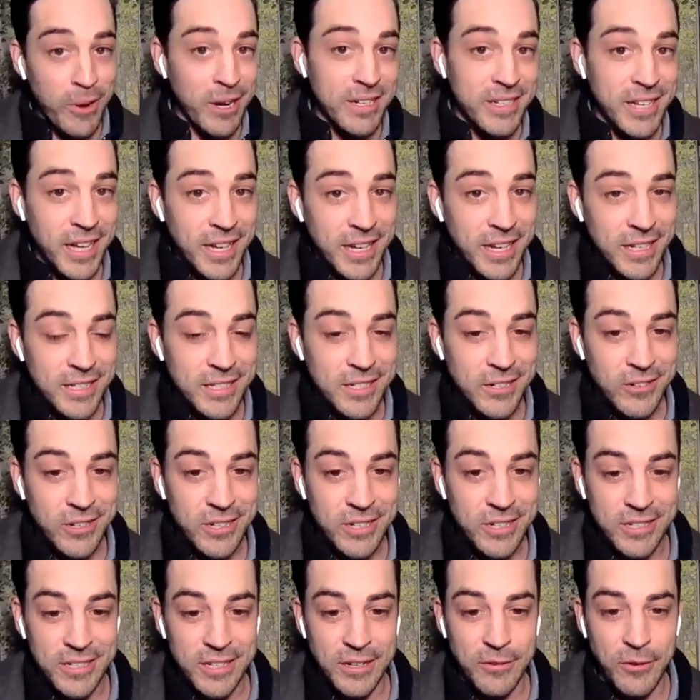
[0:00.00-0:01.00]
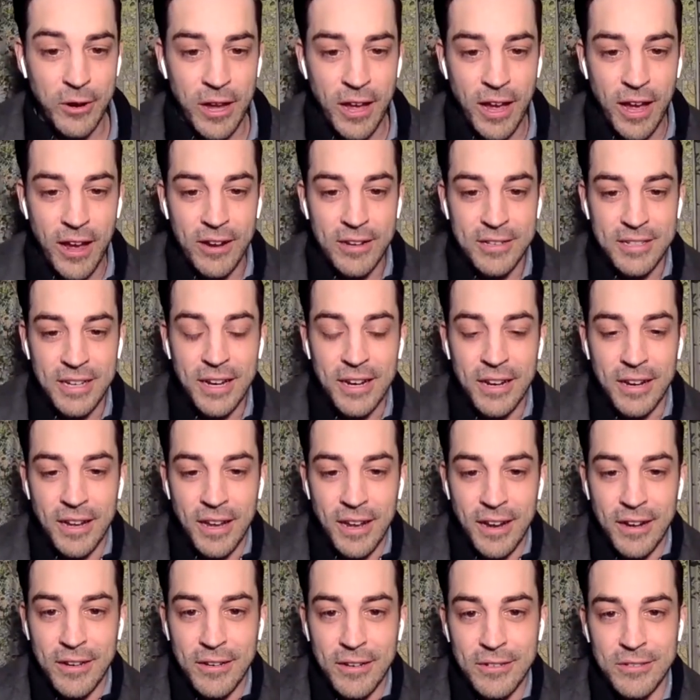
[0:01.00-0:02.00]
to take it seriously. How
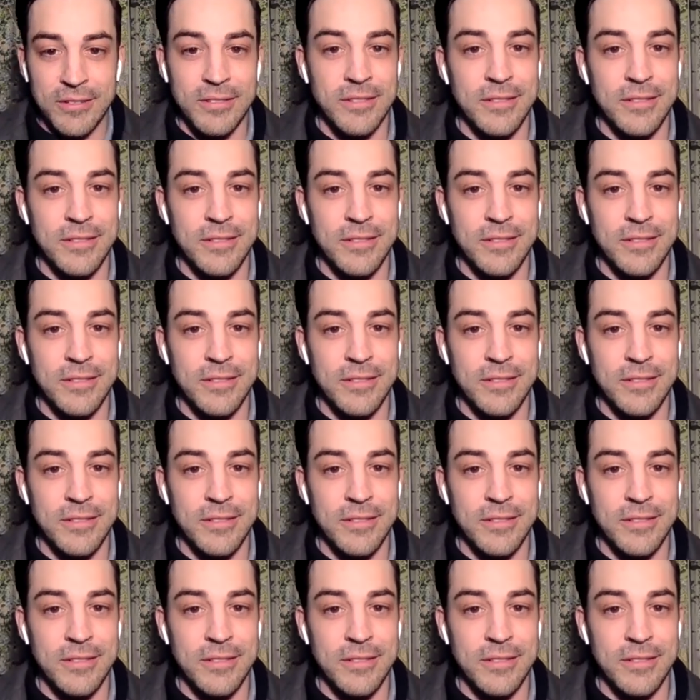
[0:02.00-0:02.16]
did you?